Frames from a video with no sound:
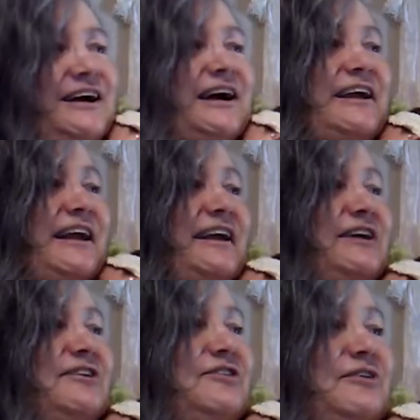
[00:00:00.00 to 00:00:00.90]
I can't
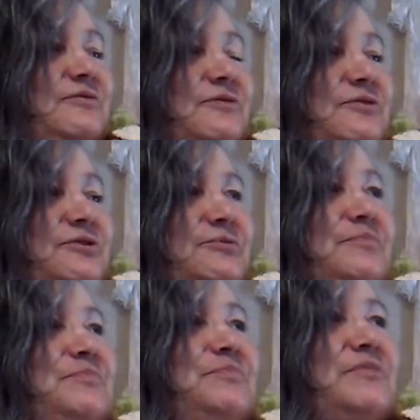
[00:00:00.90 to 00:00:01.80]
get enough of her.
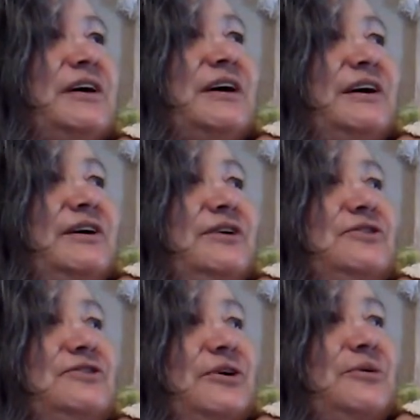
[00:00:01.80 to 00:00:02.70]

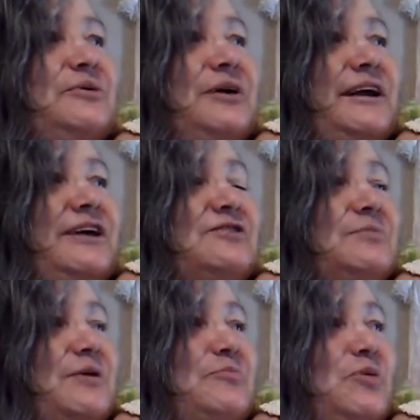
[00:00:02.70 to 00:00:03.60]
So I guess
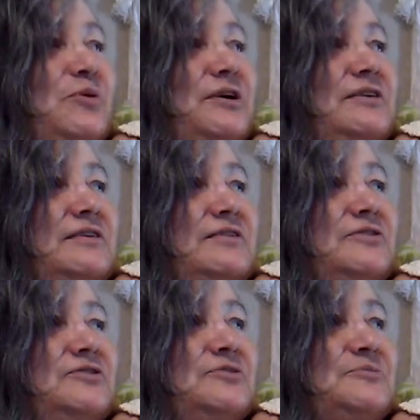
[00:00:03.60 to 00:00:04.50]
my point
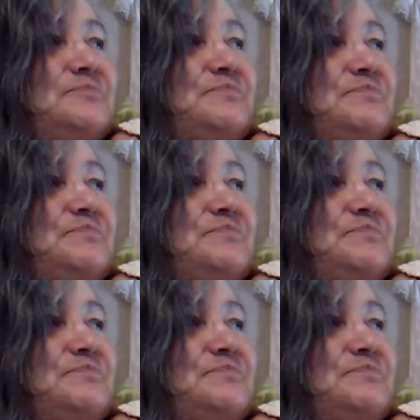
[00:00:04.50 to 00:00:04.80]
is